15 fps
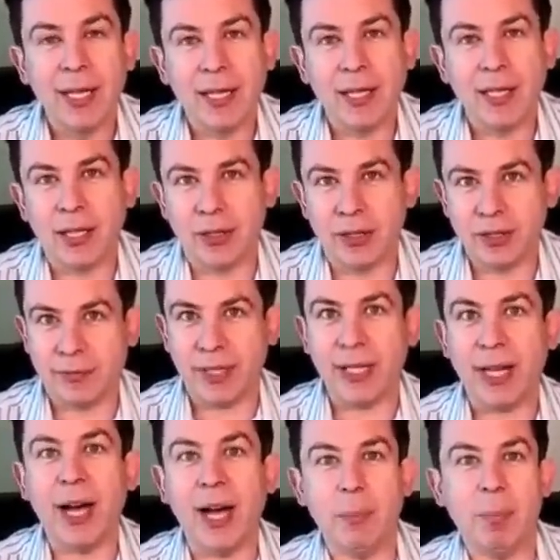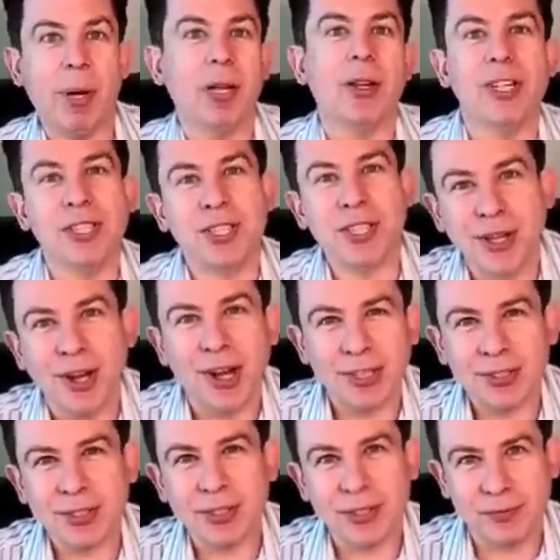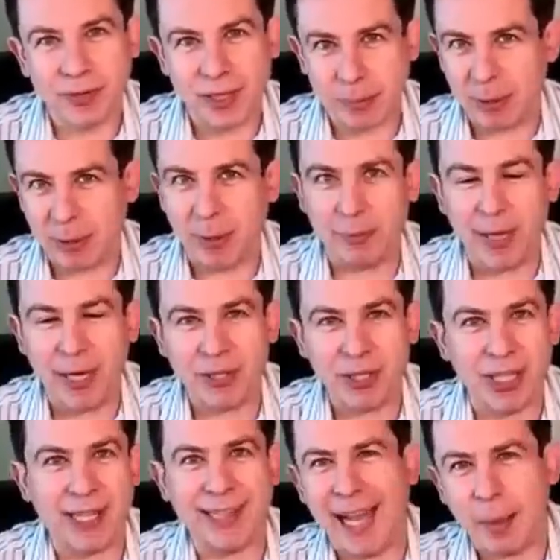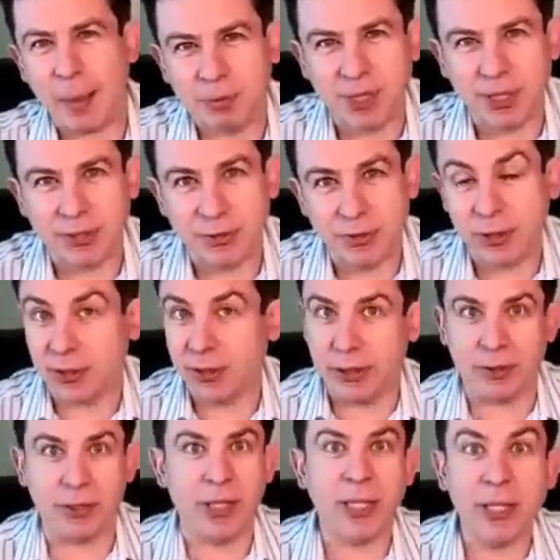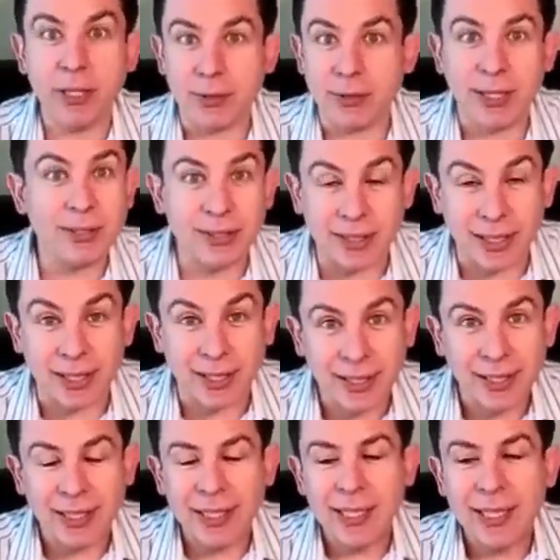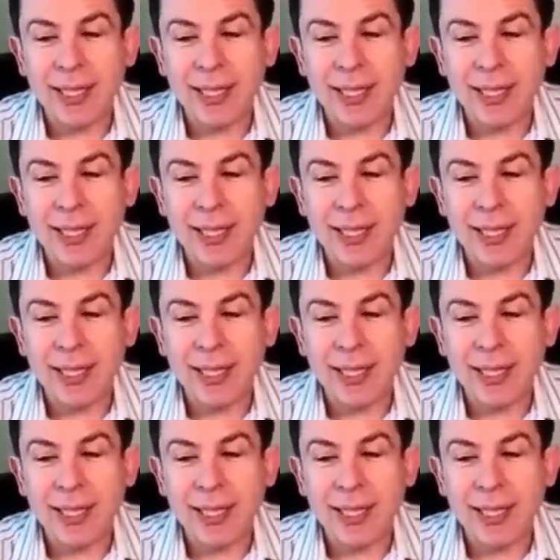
carries very high biologic cost because you get bitten by a rat, you get an abscess that could kill you easily. Yeah.